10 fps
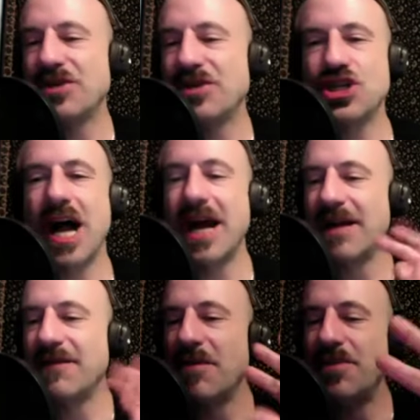shot
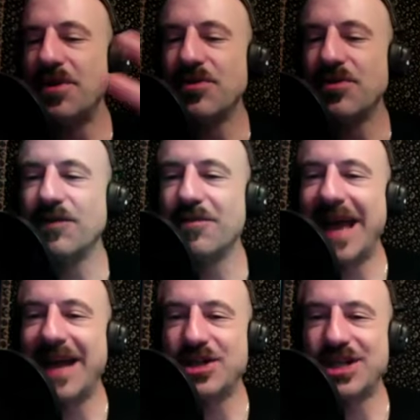of a beautiful
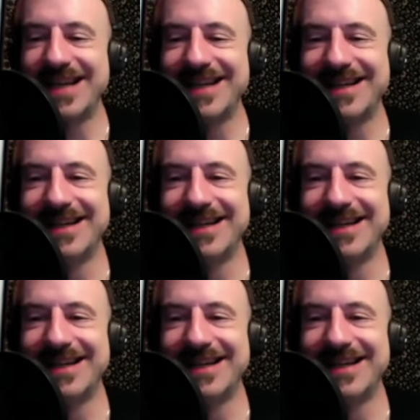mansion,